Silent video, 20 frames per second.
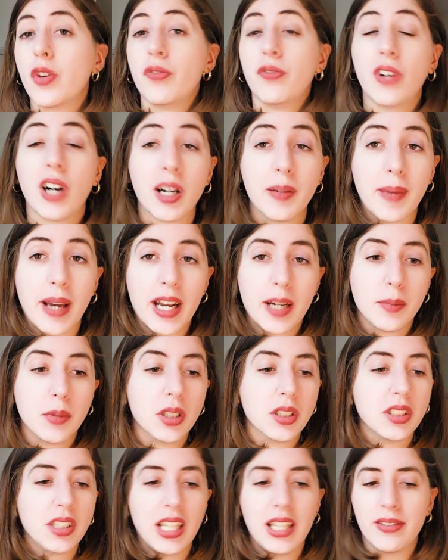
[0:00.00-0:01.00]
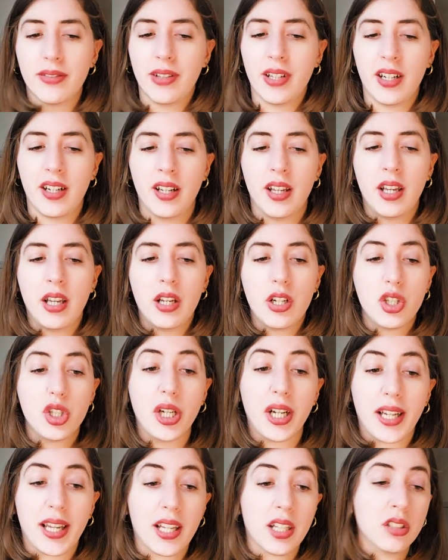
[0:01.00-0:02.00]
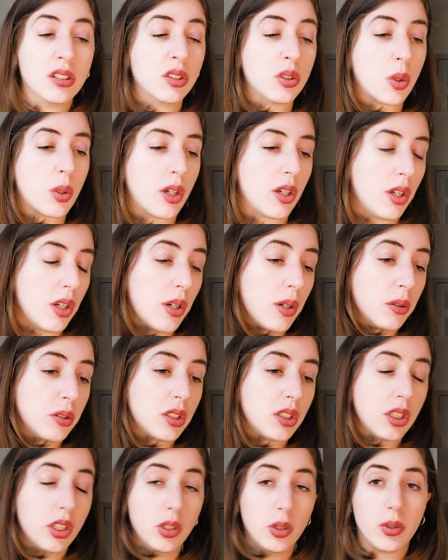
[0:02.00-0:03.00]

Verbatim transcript: farm animals, even chickens or goats,